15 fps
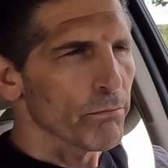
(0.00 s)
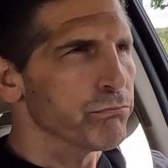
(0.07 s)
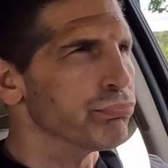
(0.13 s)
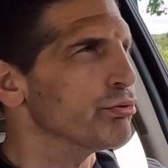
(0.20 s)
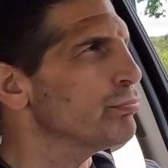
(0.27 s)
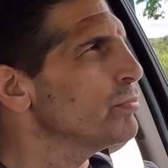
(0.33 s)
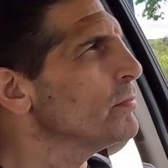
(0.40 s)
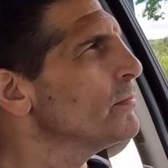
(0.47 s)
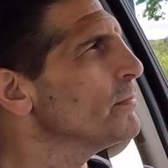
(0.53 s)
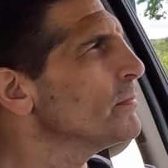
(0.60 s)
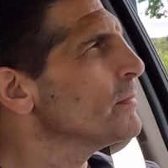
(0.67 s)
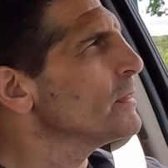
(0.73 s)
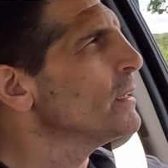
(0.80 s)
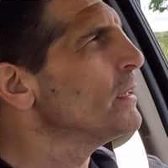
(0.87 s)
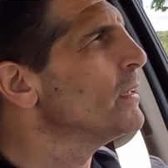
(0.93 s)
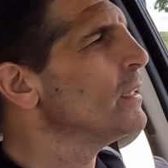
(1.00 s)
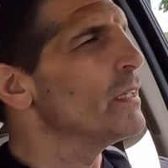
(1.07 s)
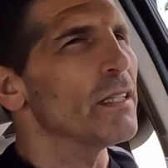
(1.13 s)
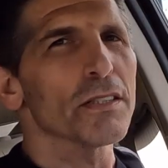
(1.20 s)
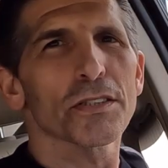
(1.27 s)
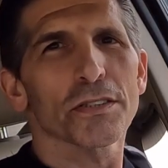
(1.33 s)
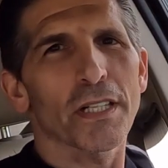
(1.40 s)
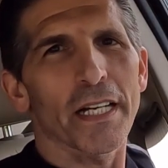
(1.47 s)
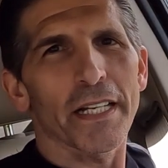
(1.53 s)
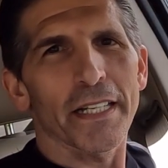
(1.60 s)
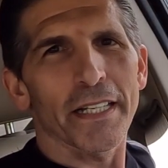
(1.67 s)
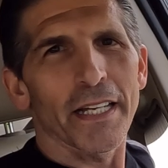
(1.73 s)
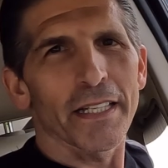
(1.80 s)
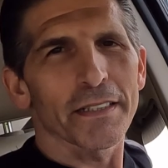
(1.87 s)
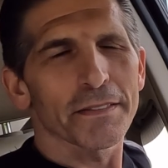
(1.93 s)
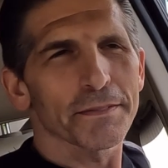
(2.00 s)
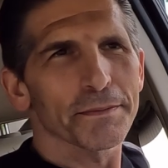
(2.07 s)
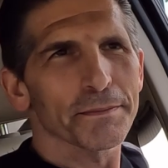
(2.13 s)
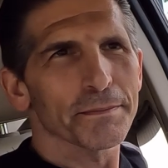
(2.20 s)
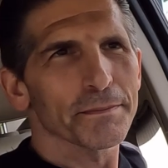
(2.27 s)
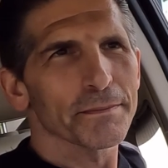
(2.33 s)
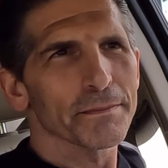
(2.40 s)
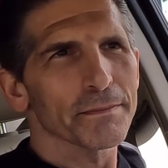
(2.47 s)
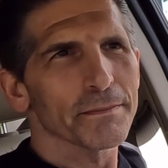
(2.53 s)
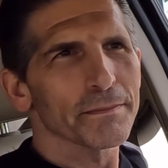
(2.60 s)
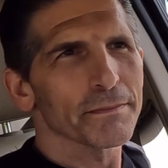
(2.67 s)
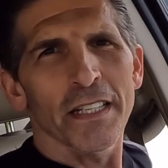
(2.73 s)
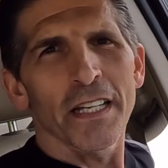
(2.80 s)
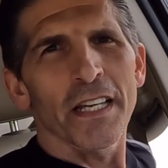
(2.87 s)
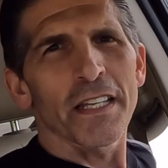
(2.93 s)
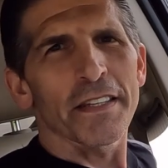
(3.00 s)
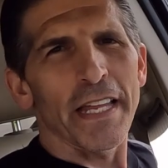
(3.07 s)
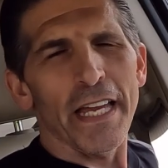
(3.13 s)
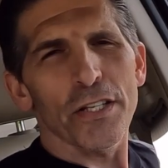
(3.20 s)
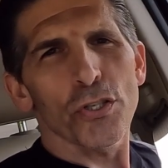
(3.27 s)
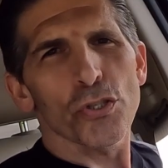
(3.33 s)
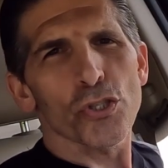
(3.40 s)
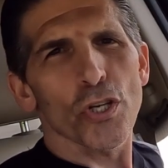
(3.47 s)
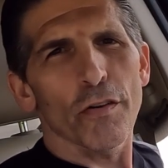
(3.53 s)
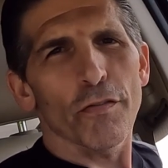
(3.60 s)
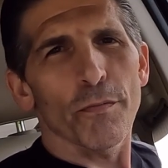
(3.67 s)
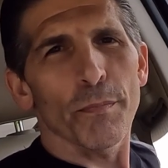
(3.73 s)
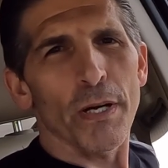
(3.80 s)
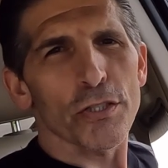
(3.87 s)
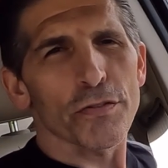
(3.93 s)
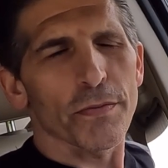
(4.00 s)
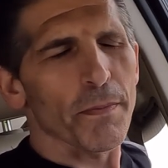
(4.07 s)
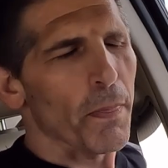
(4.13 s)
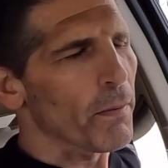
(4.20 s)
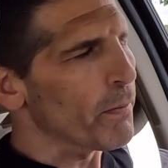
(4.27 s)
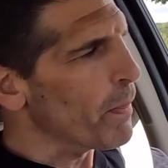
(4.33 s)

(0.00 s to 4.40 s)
Let's try it again. Thank you so much.